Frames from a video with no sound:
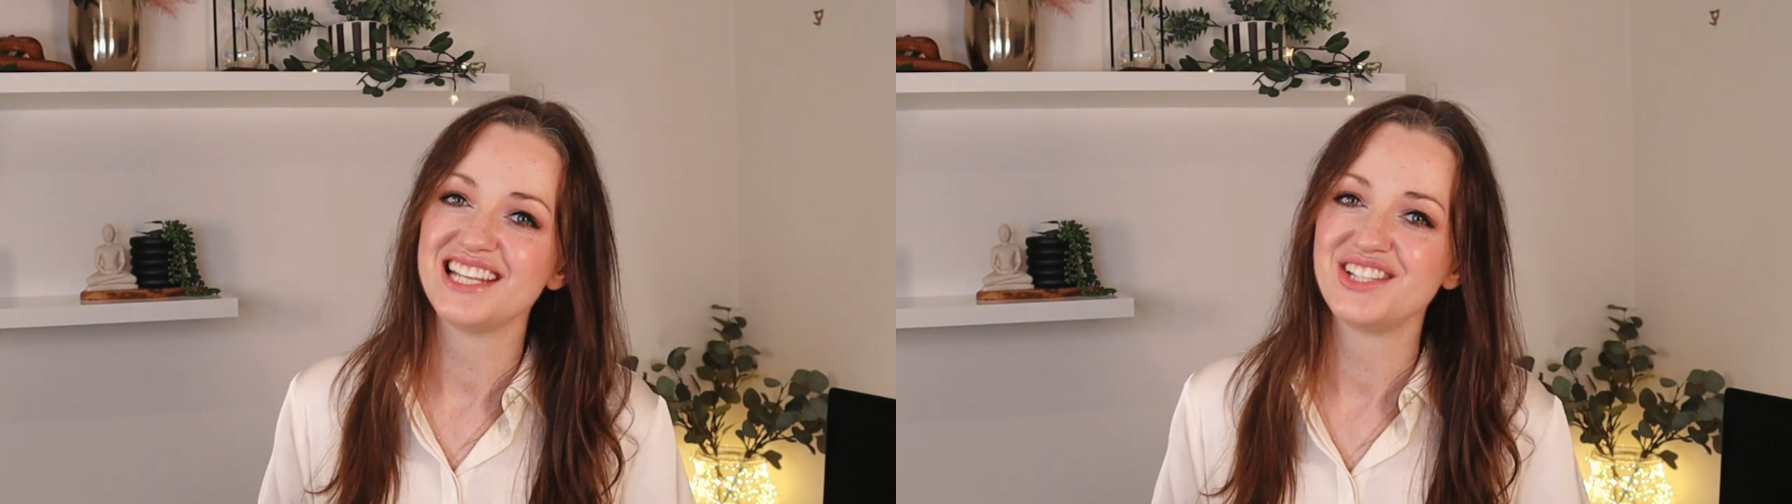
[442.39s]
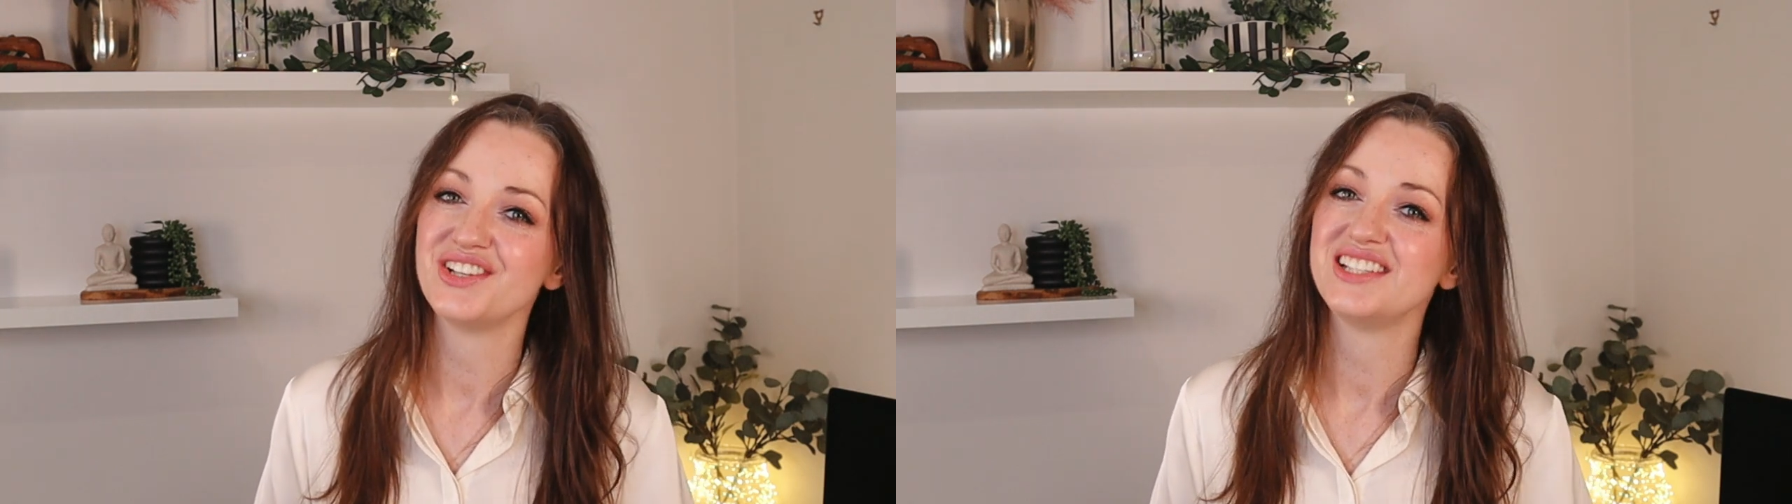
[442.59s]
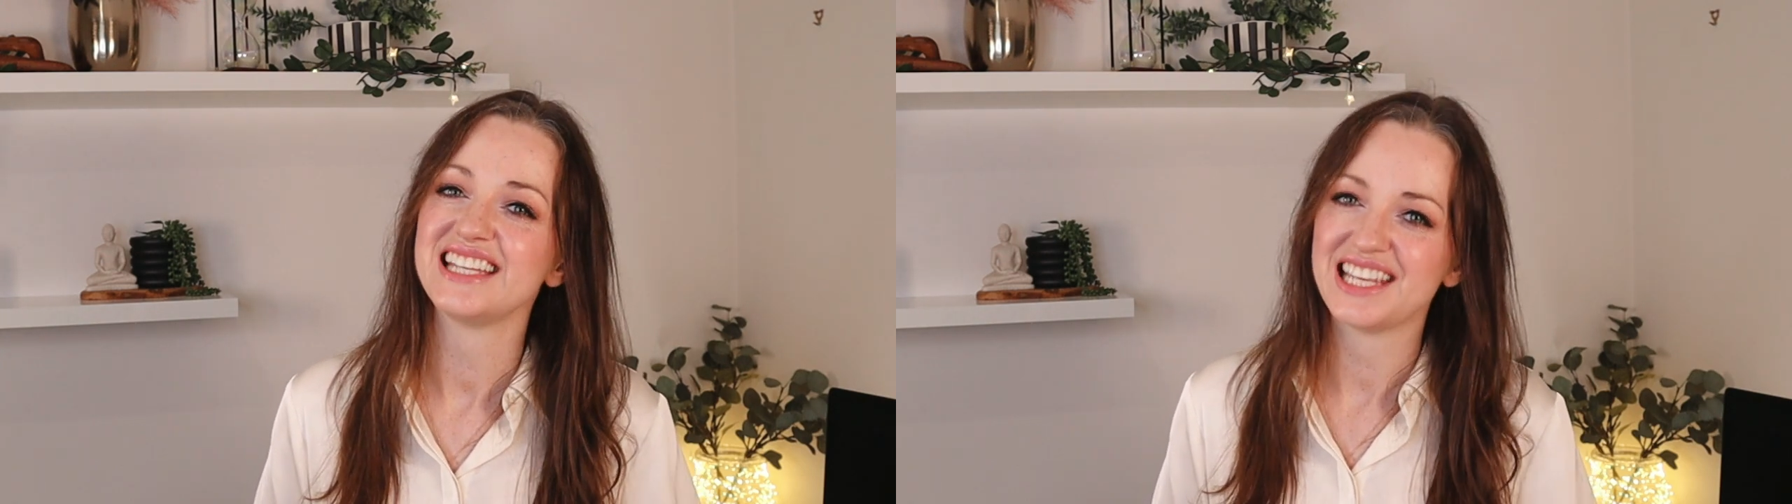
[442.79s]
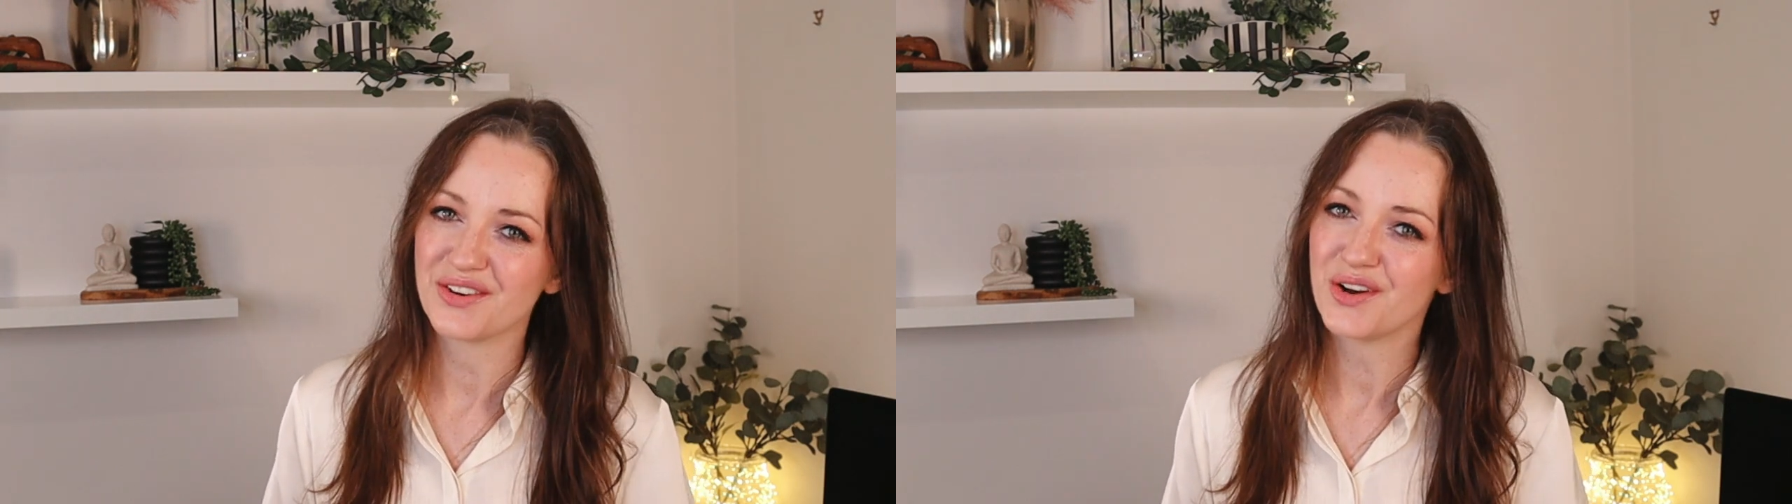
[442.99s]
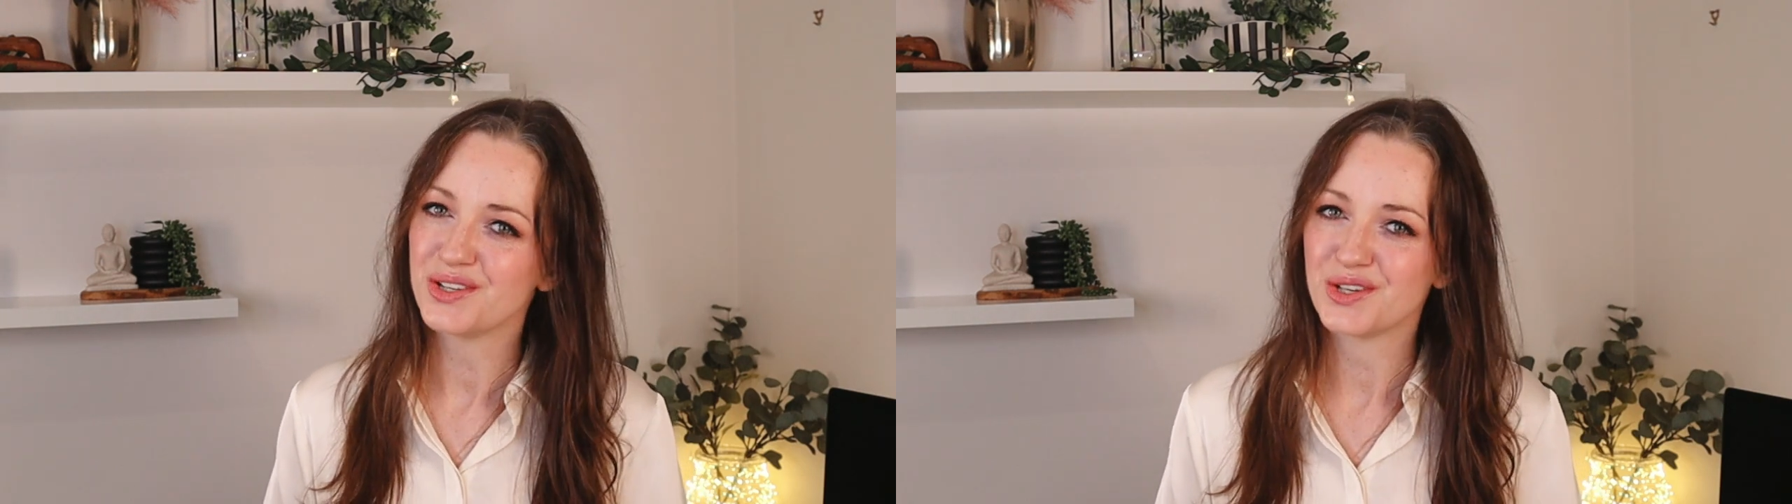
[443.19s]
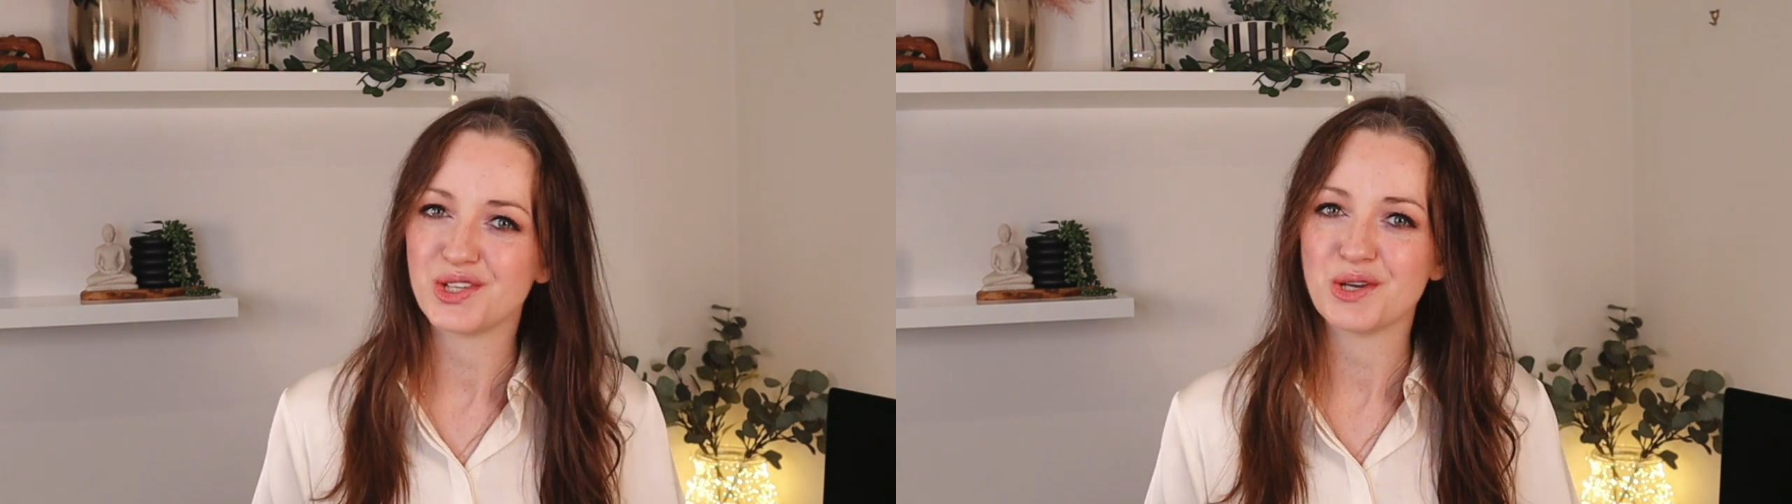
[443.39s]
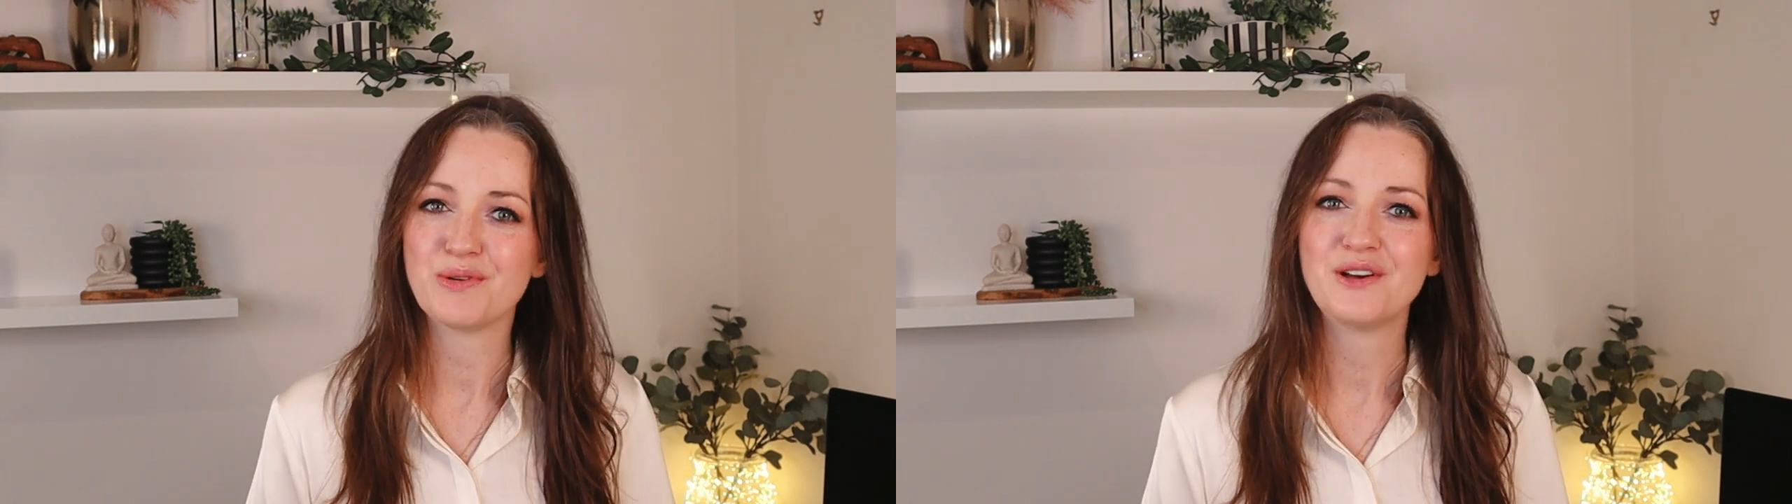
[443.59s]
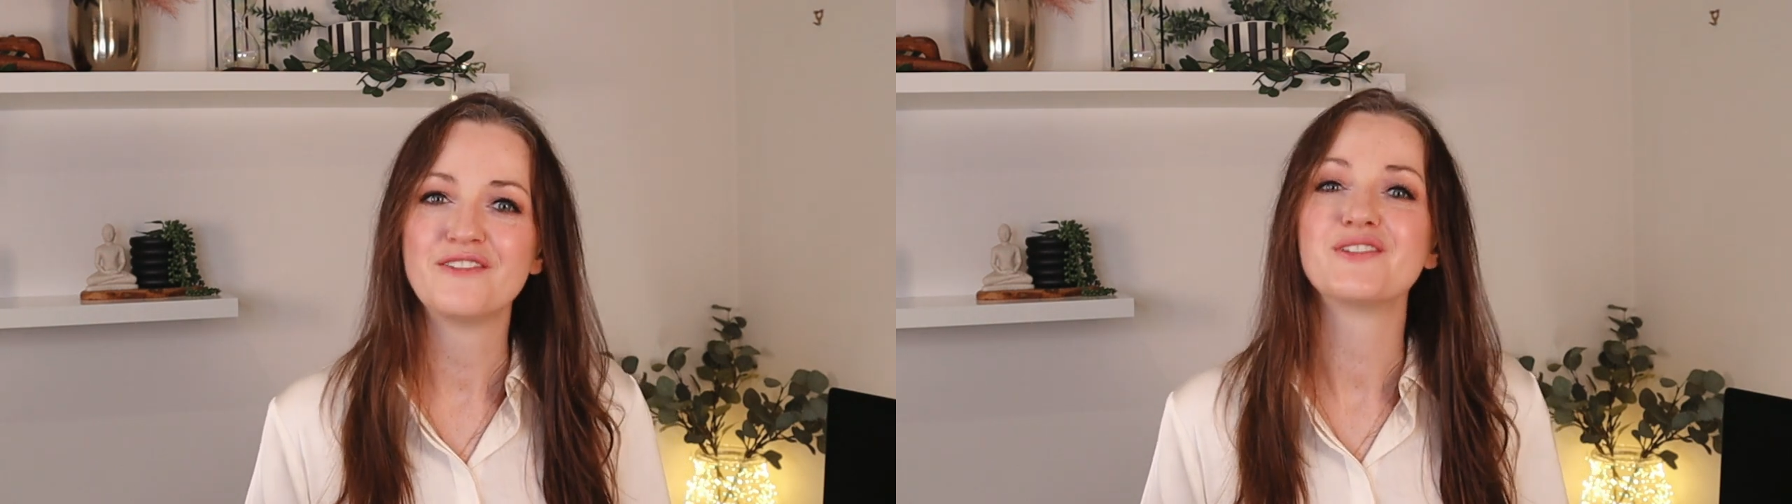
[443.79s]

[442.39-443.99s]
tuned here on YouTube